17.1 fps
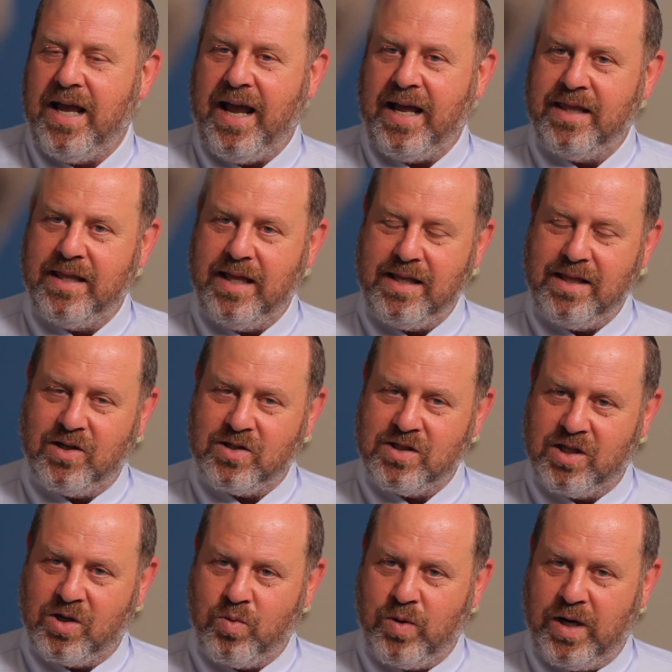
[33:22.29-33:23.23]
And then
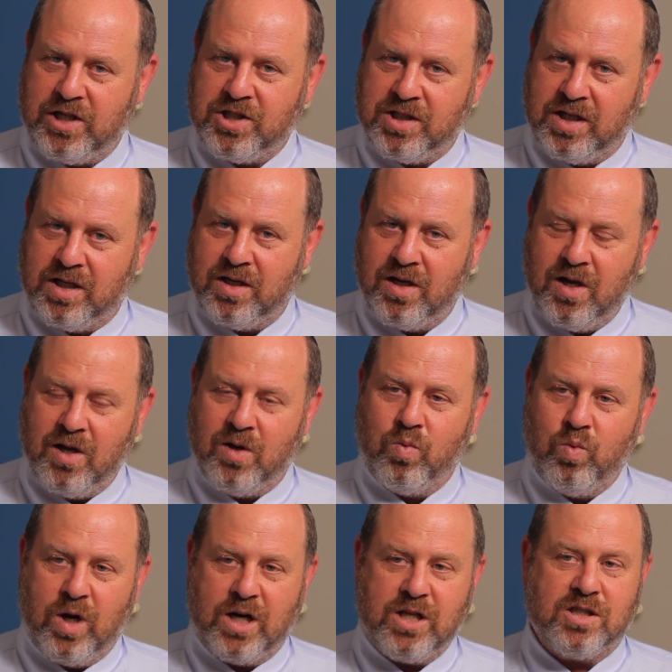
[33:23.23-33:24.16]
there's the question,
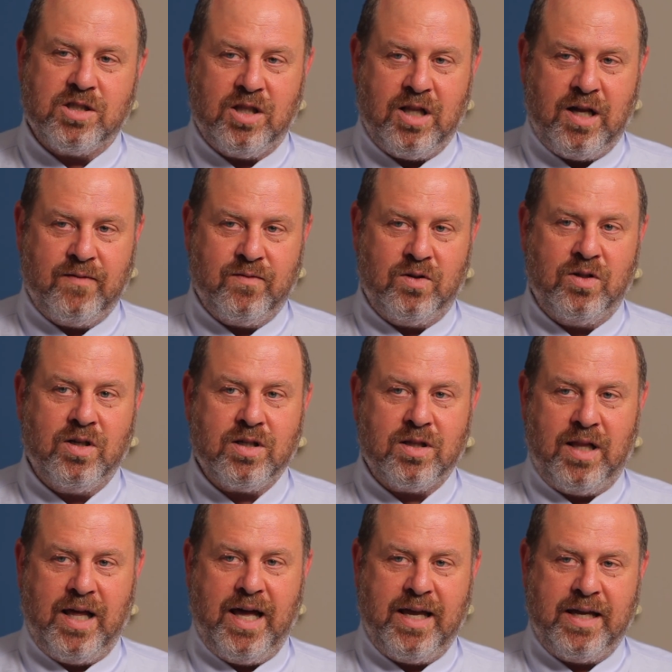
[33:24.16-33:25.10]
what does love look
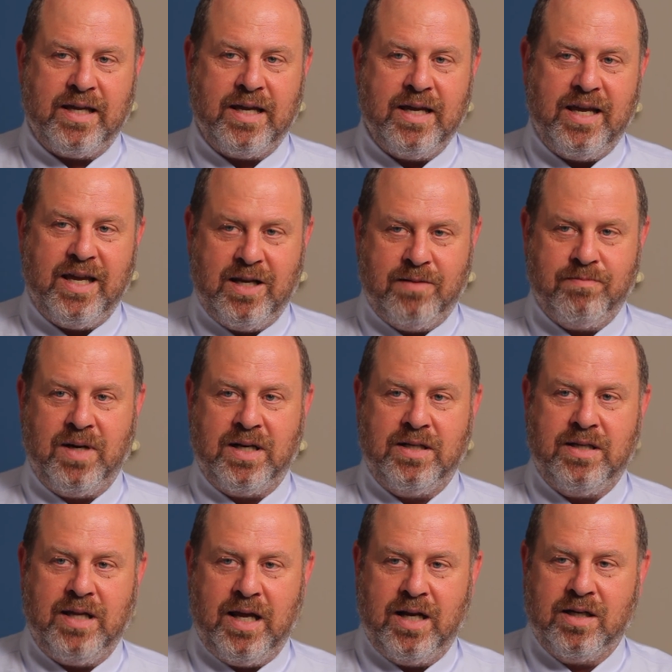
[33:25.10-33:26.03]
like in
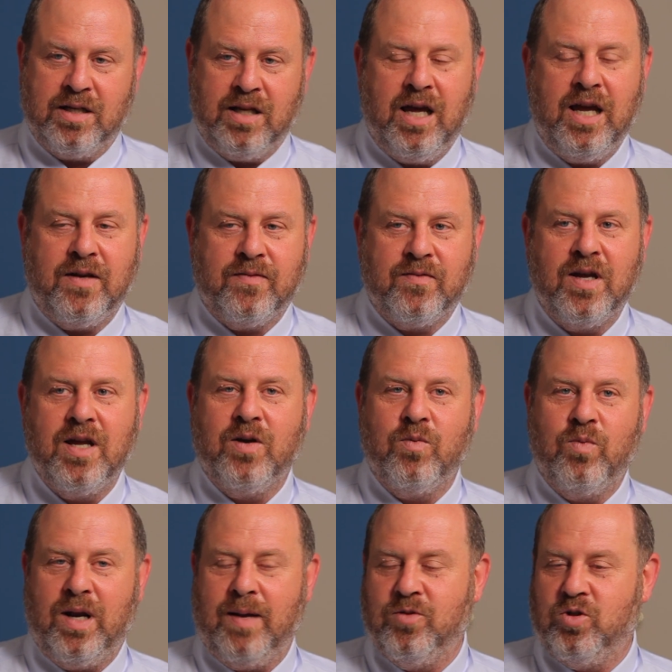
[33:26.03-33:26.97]
mundane life
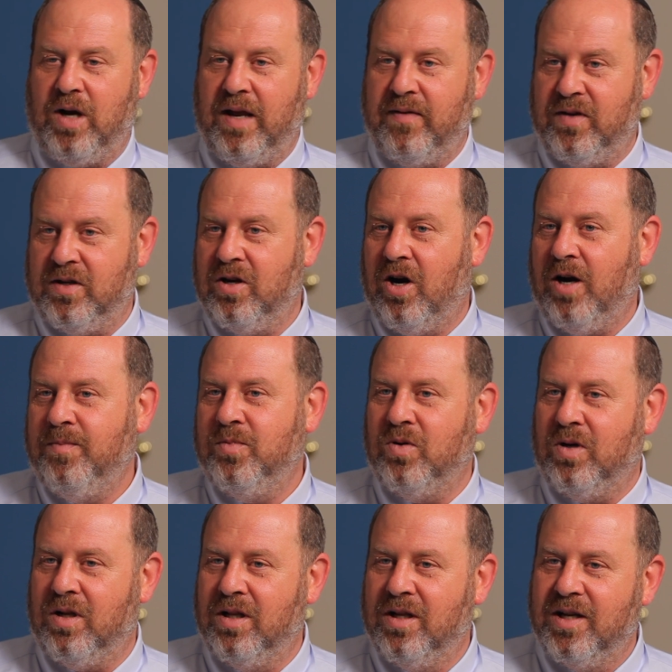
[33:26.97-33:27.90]
when I'm driving
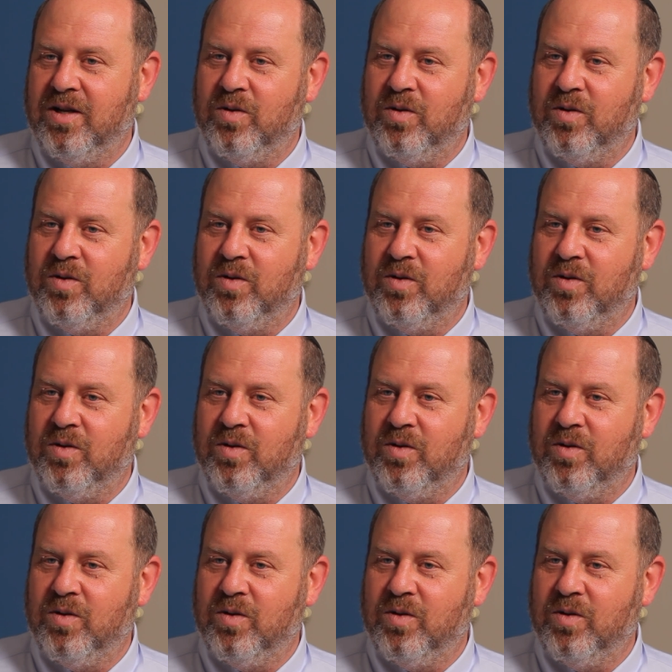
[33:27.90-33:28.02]
carpool?